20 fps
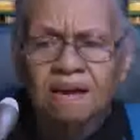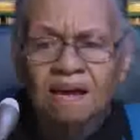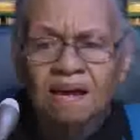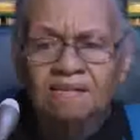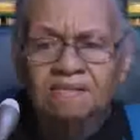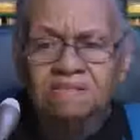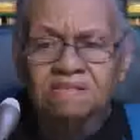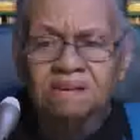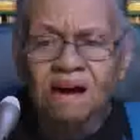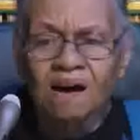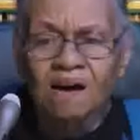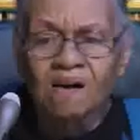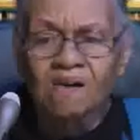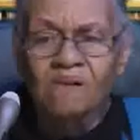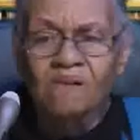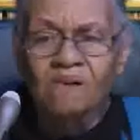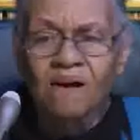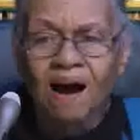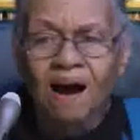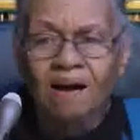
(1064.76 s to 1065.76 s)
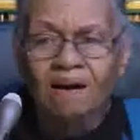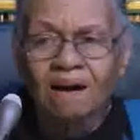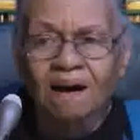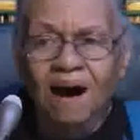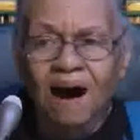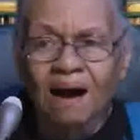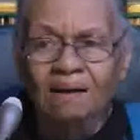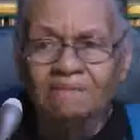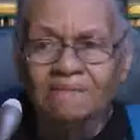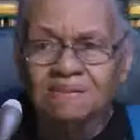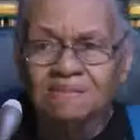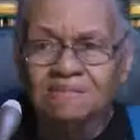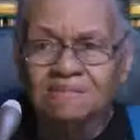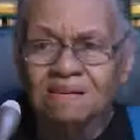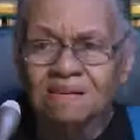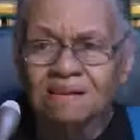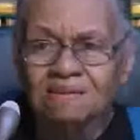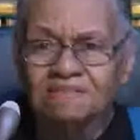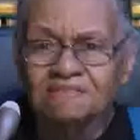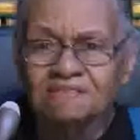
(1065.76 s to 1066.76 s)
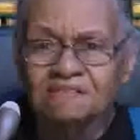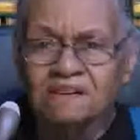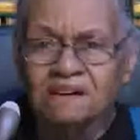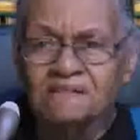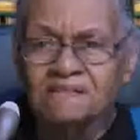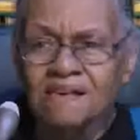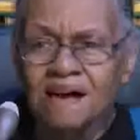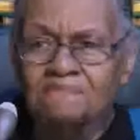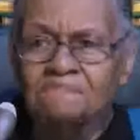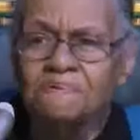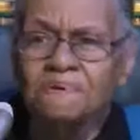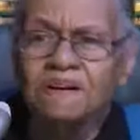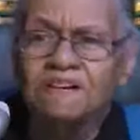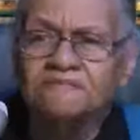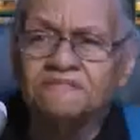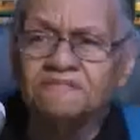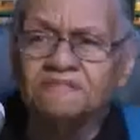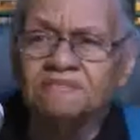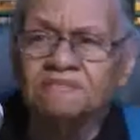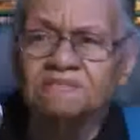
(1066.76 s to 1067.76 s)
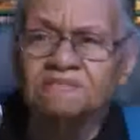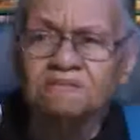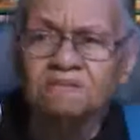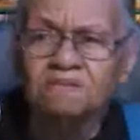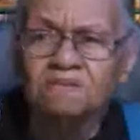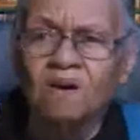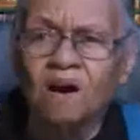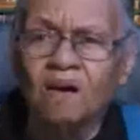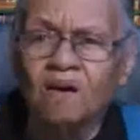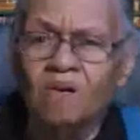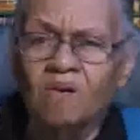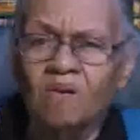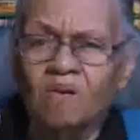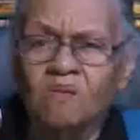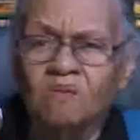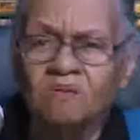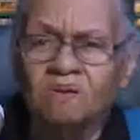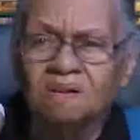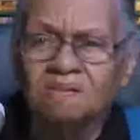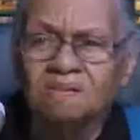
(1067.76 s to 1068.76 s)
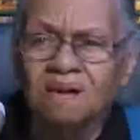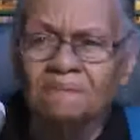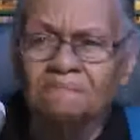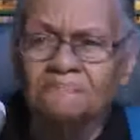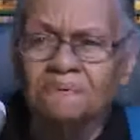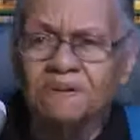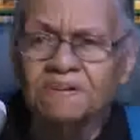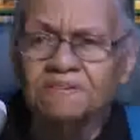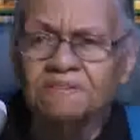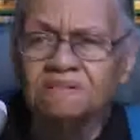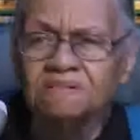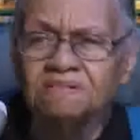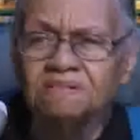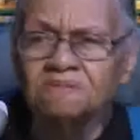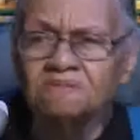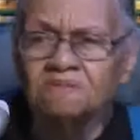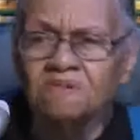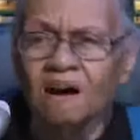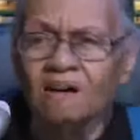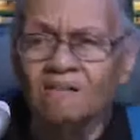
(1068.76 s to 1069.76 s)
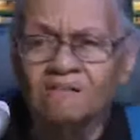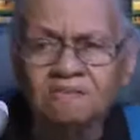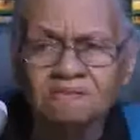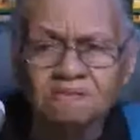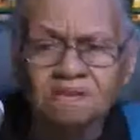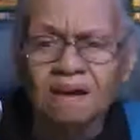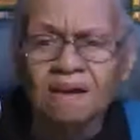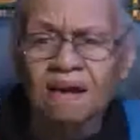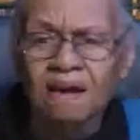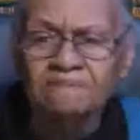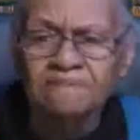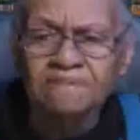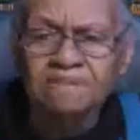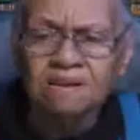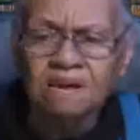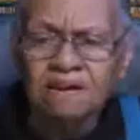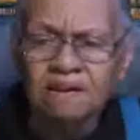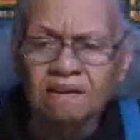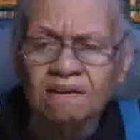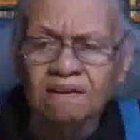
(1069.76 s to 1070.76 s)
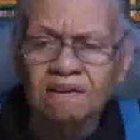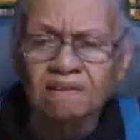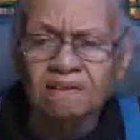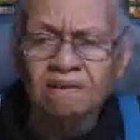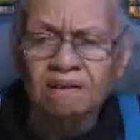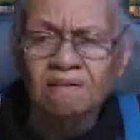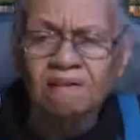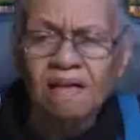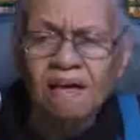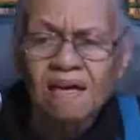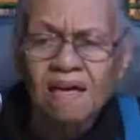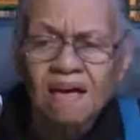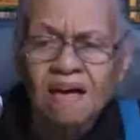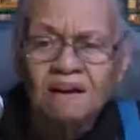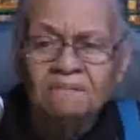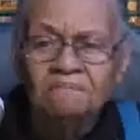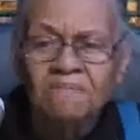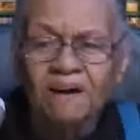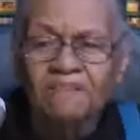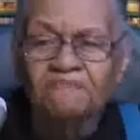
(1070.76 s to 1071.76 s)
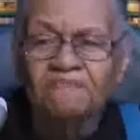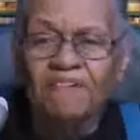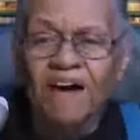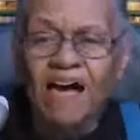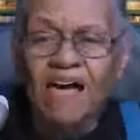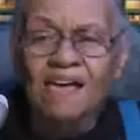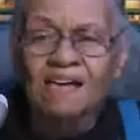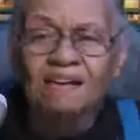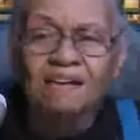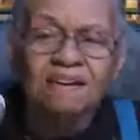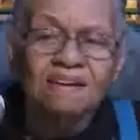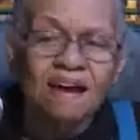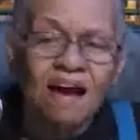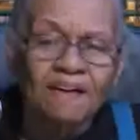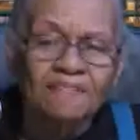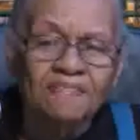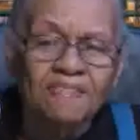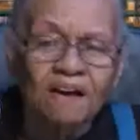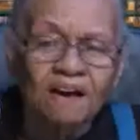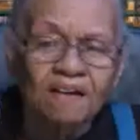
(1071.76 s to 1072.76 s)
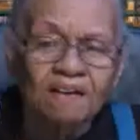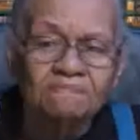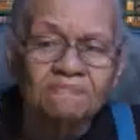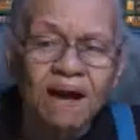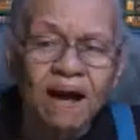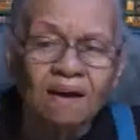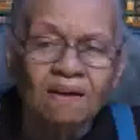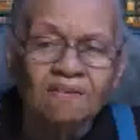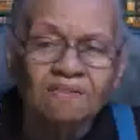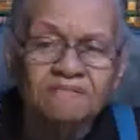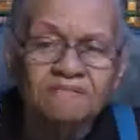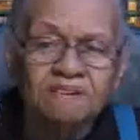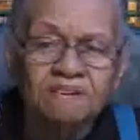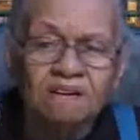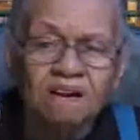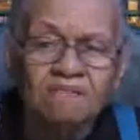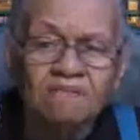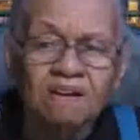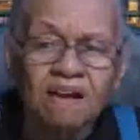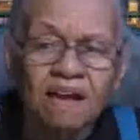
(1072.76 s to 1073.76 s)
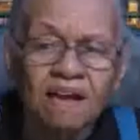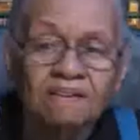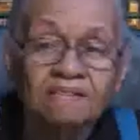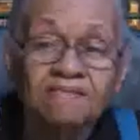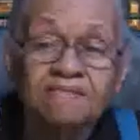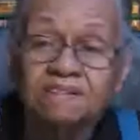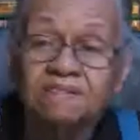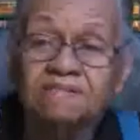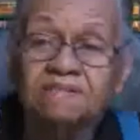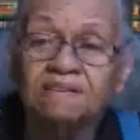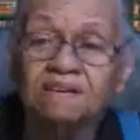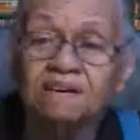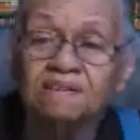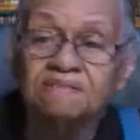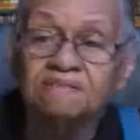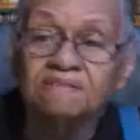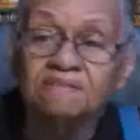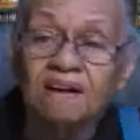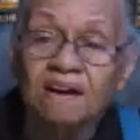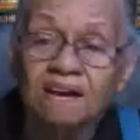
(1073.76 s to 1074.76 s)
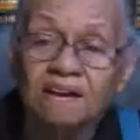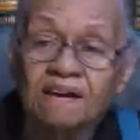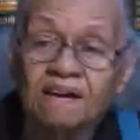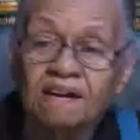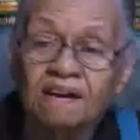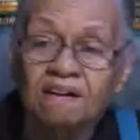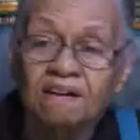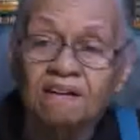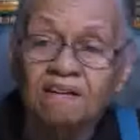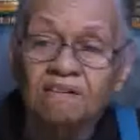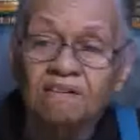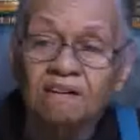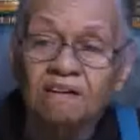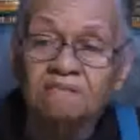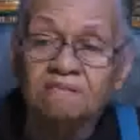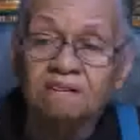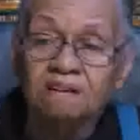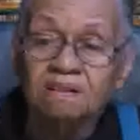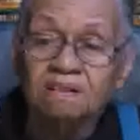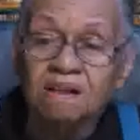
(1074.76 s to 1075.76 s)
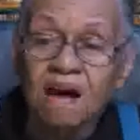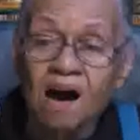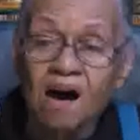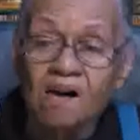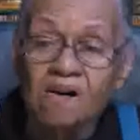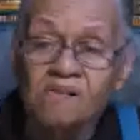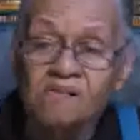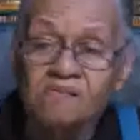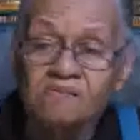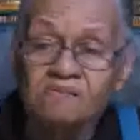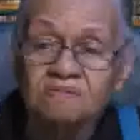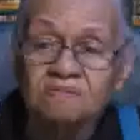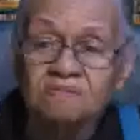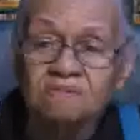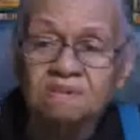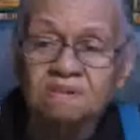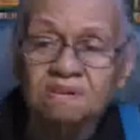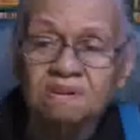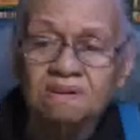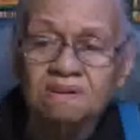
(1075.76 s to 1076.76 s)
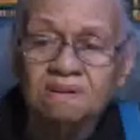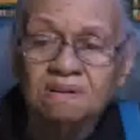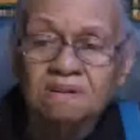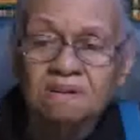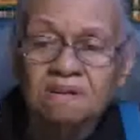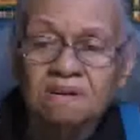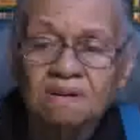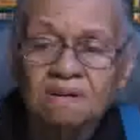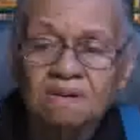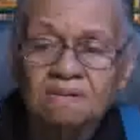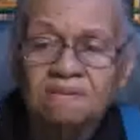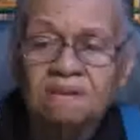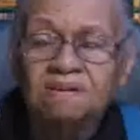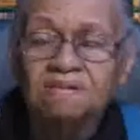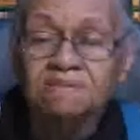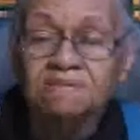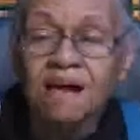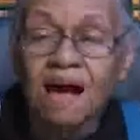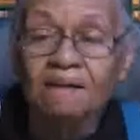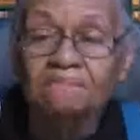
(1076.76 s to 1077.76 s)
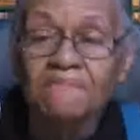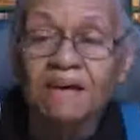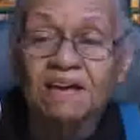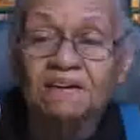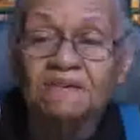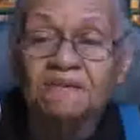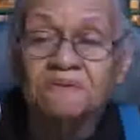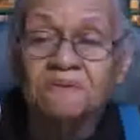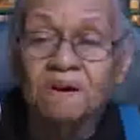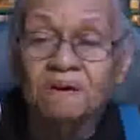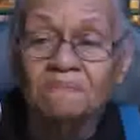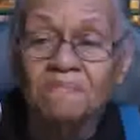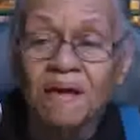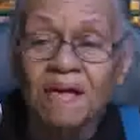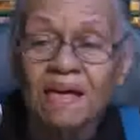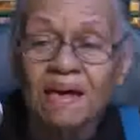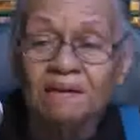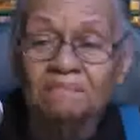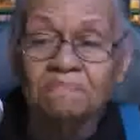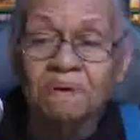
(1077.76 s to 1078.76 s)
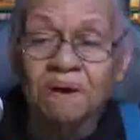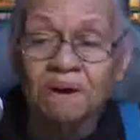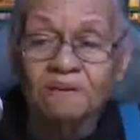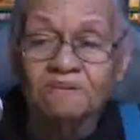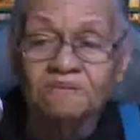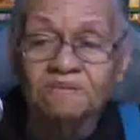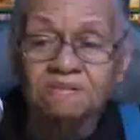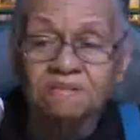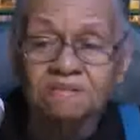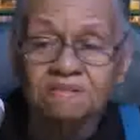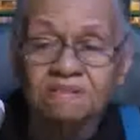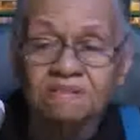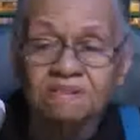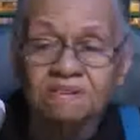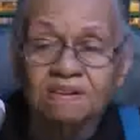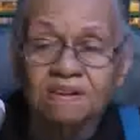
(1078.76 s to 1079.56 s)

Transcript: and so uh, I was saying, you know, that preacher is too old. That preacher is too old to have his hair curled. But finally, I thought about, you know, just getting your hair curled alone does not make you a bad person.